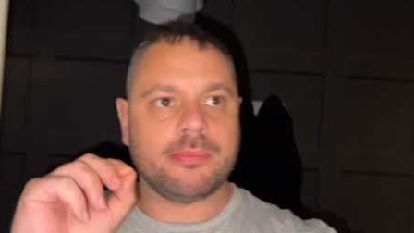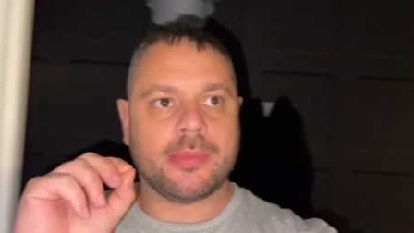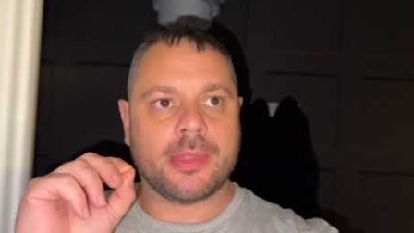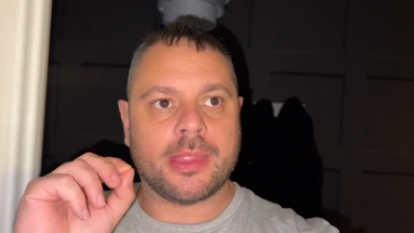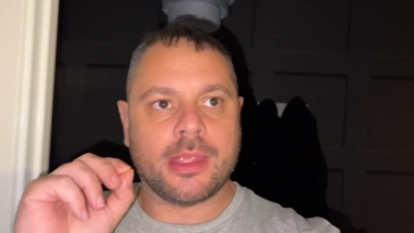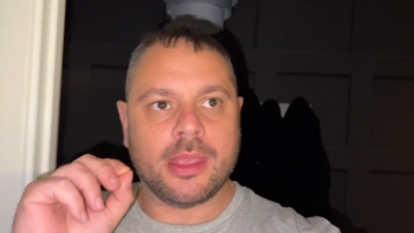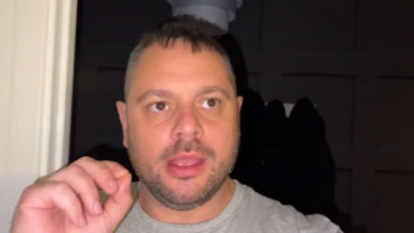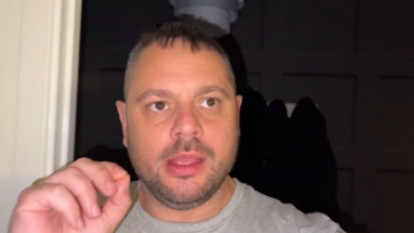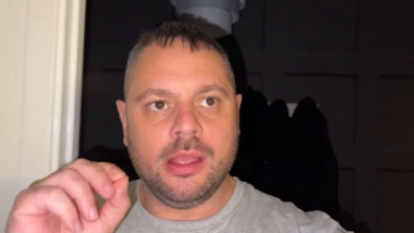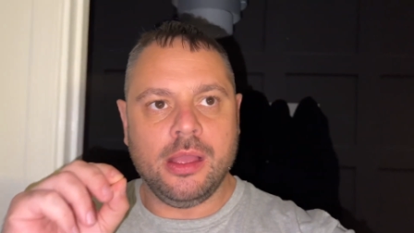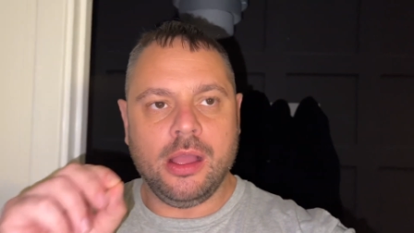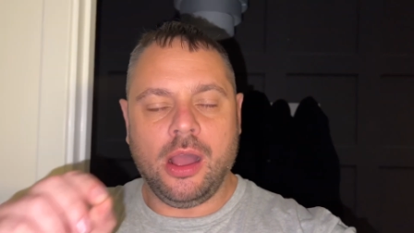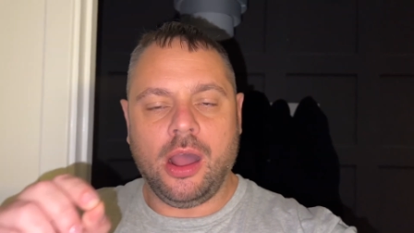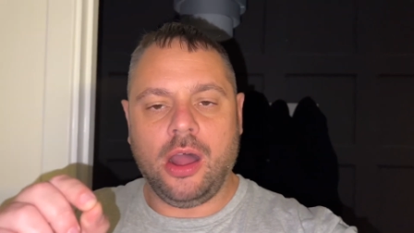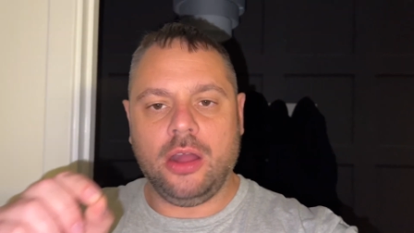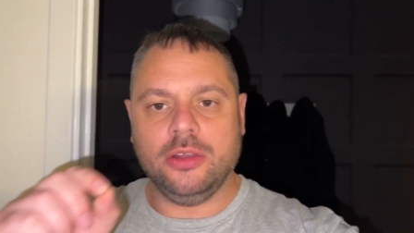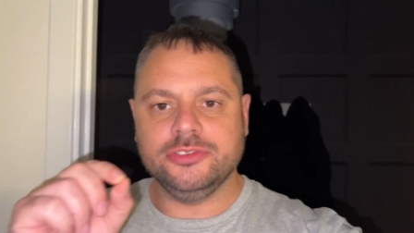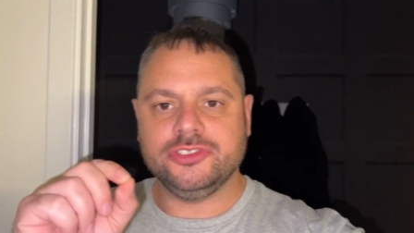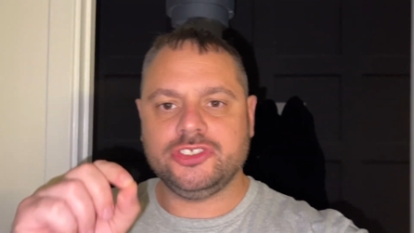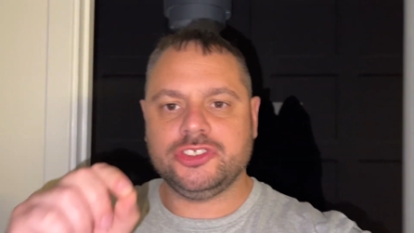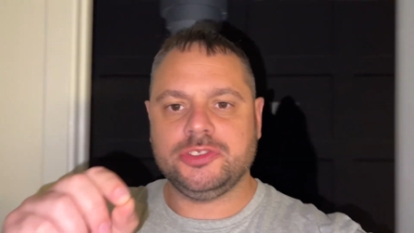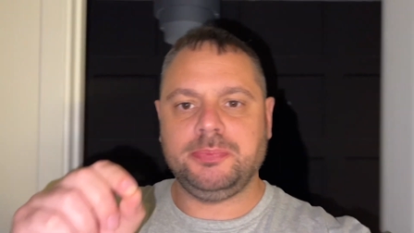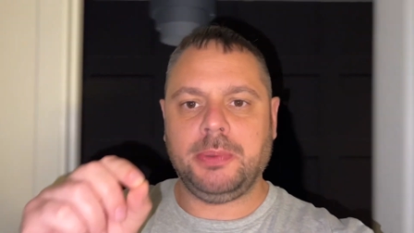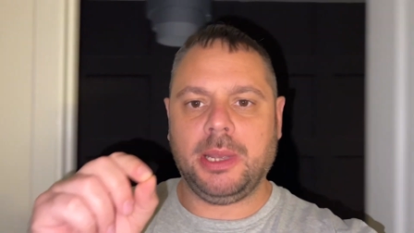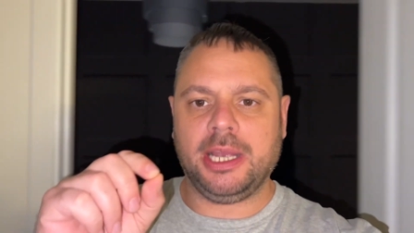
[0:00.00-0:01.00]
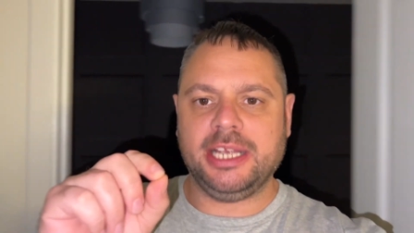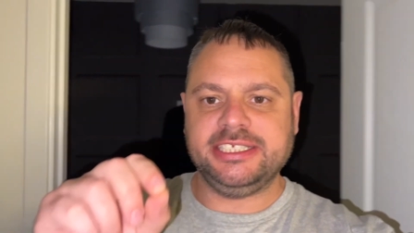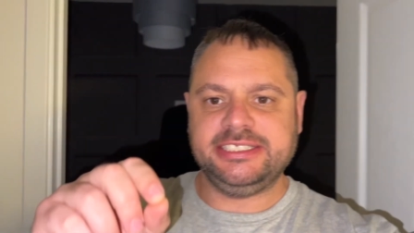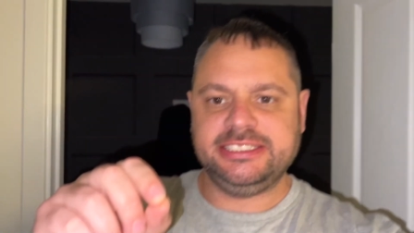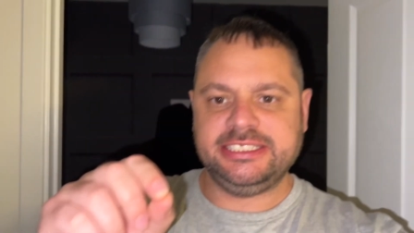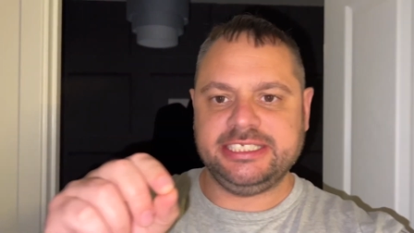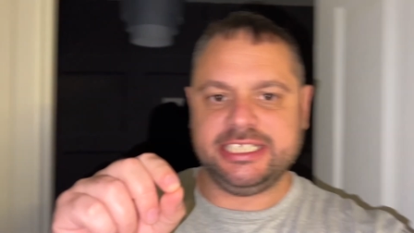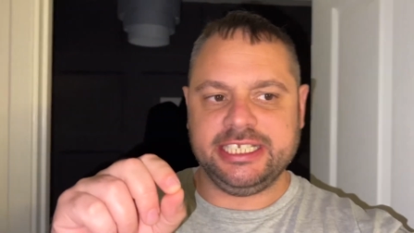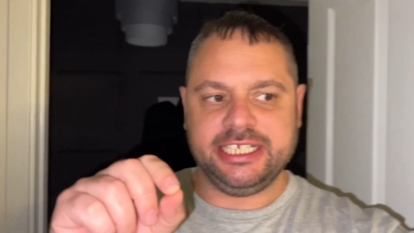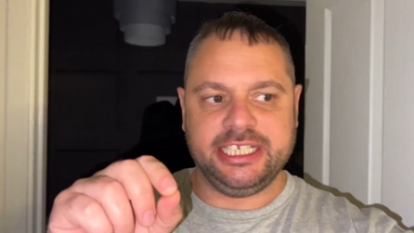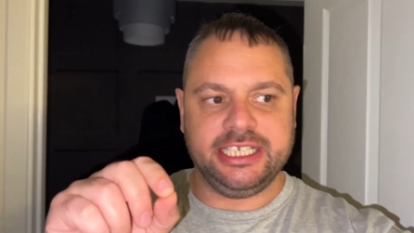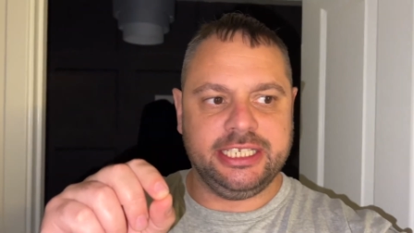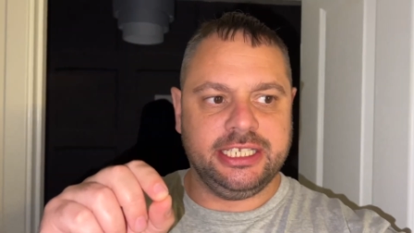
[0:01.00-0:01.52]
hot and
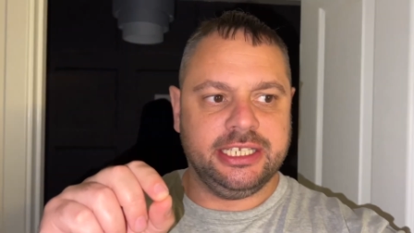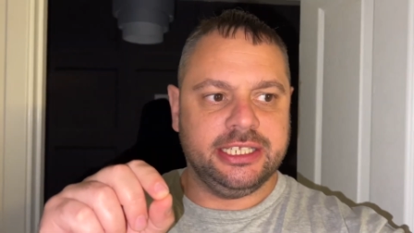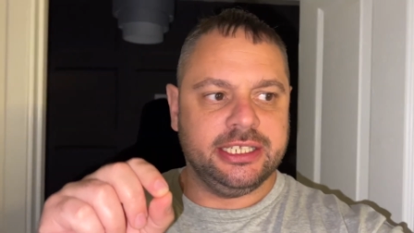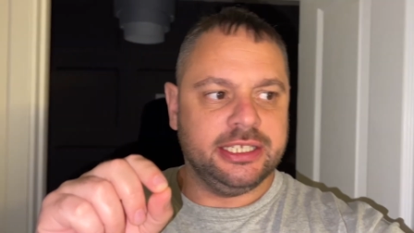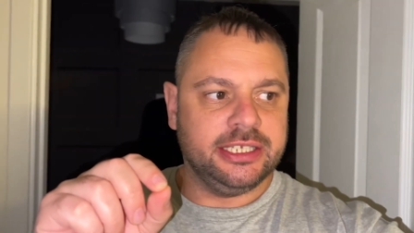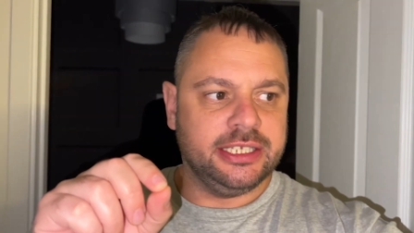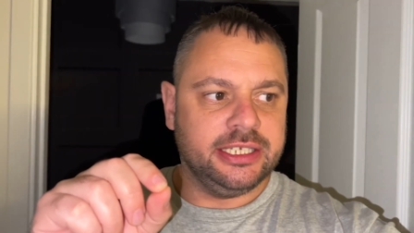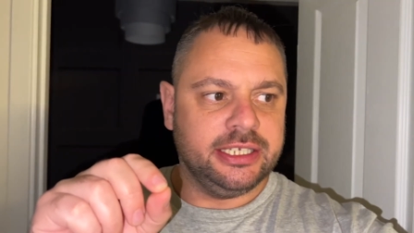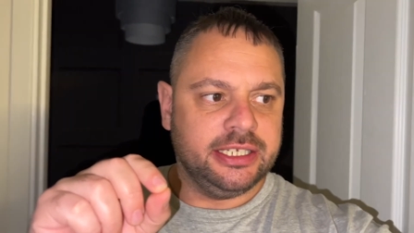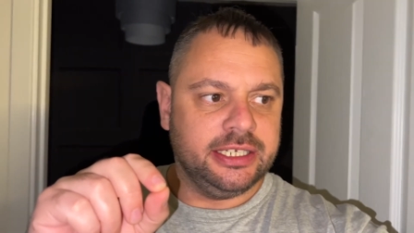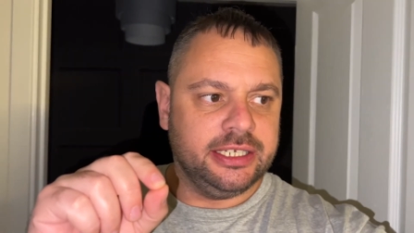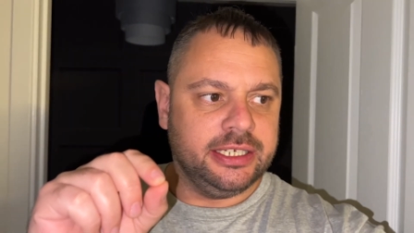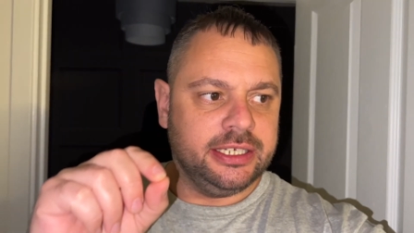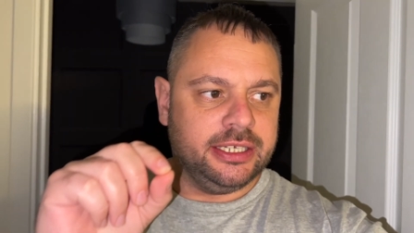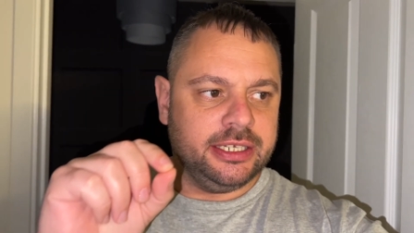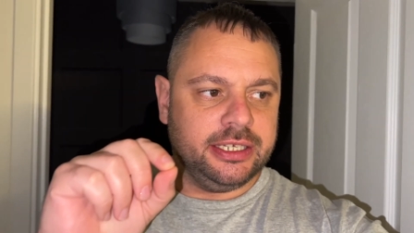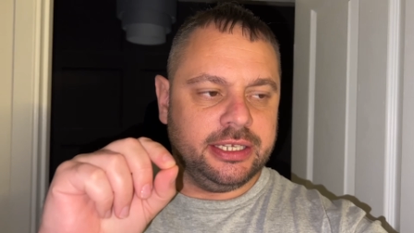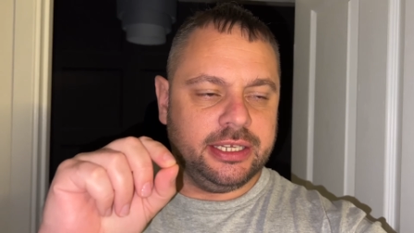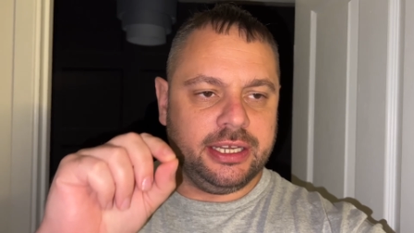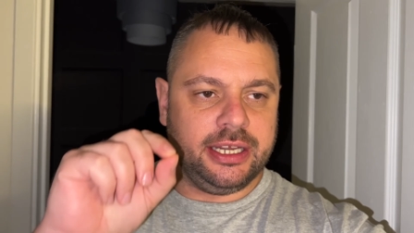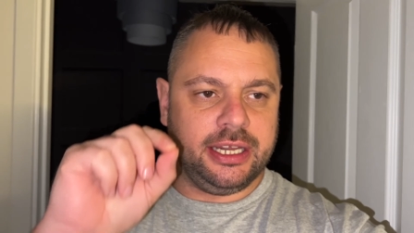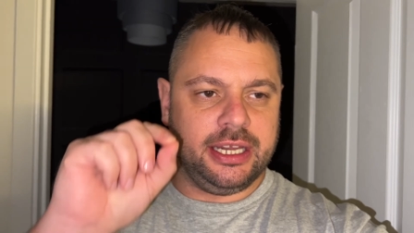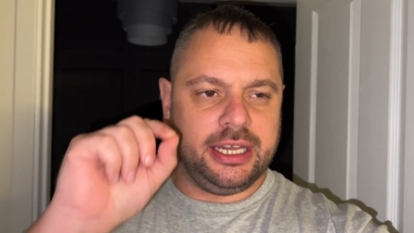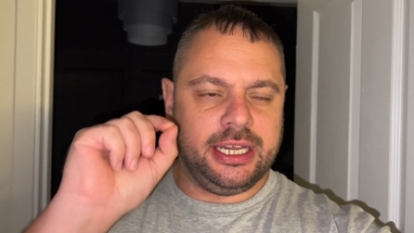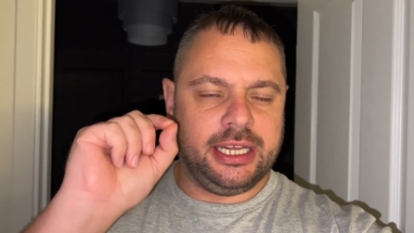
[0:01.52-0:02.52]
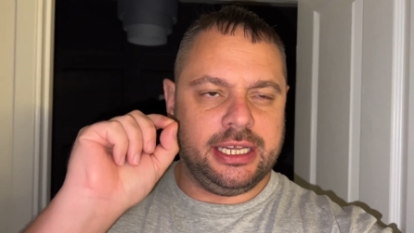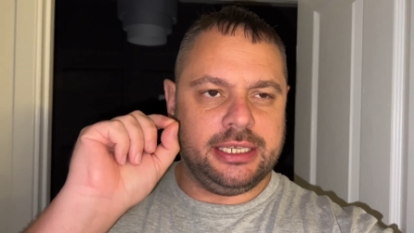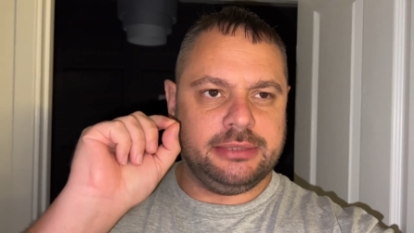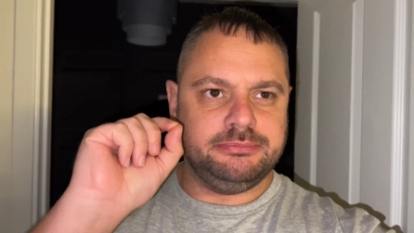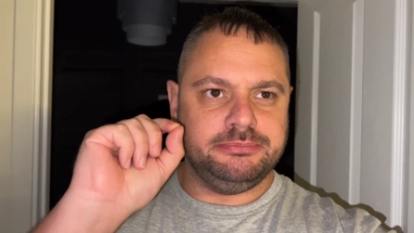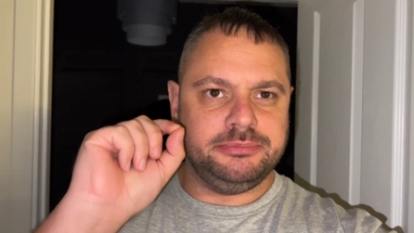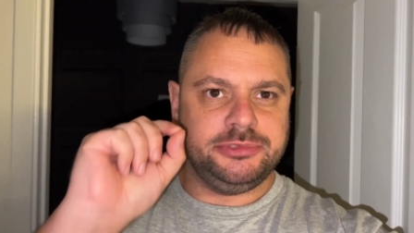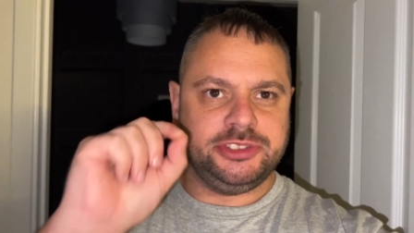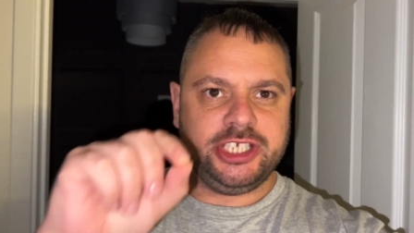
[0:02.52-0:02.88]
spicy um,